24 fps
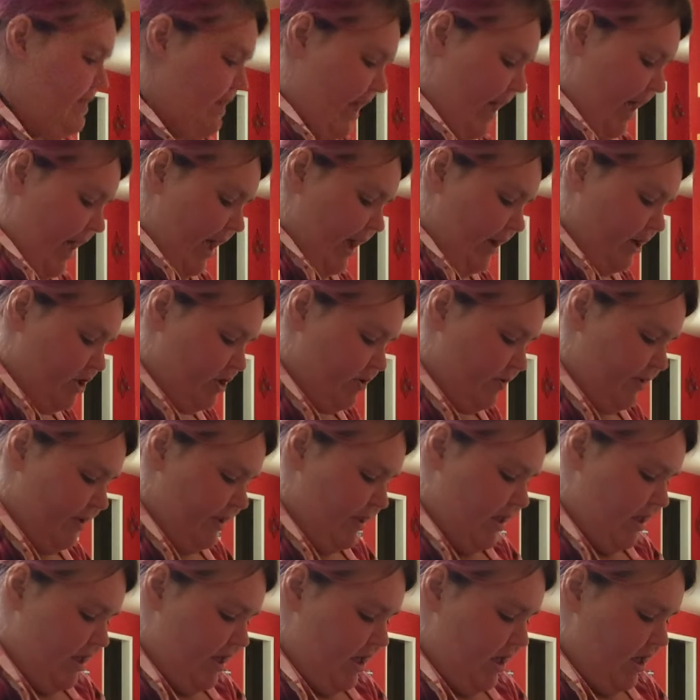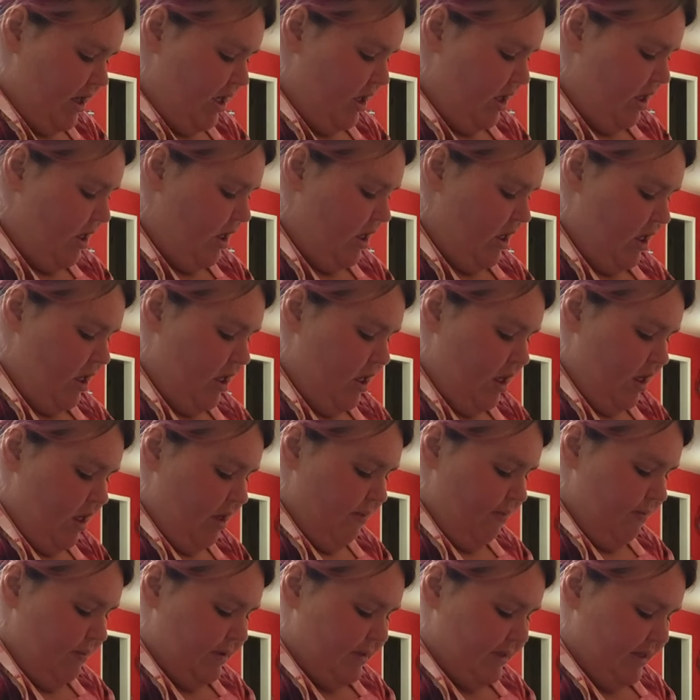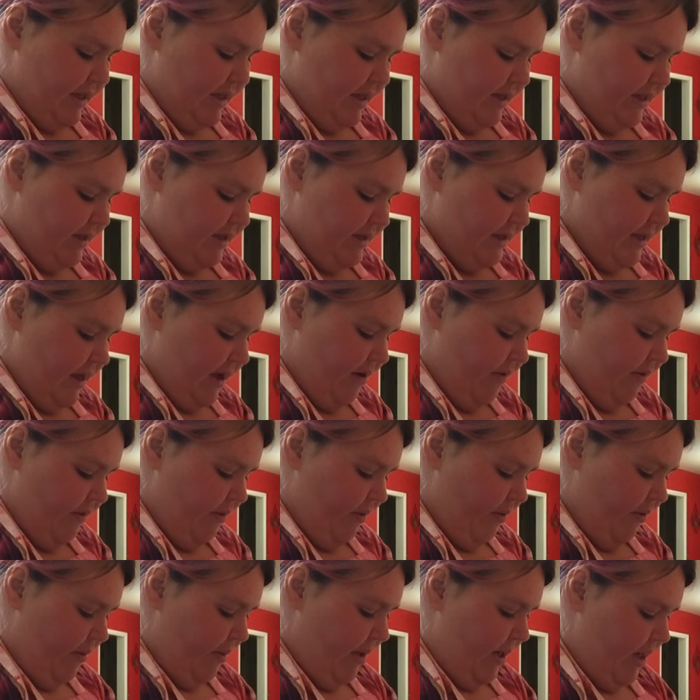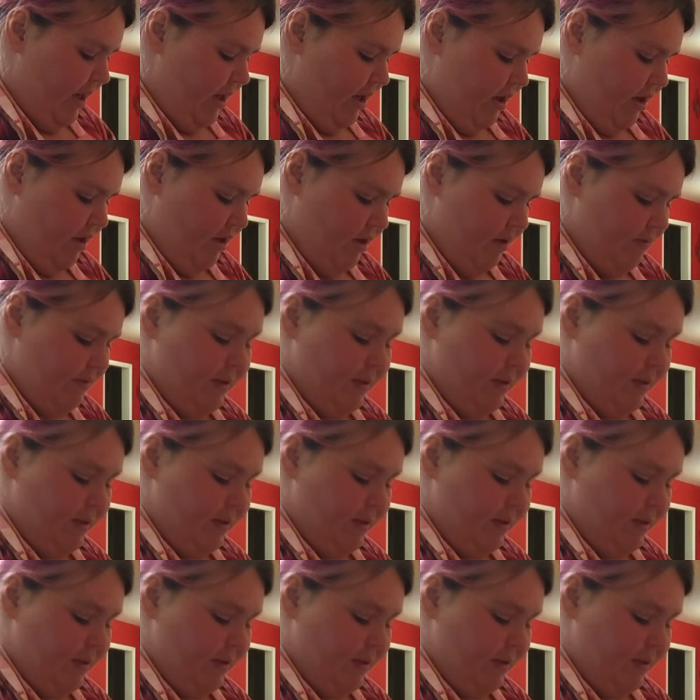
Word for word: to actually, I'll take these out real quick.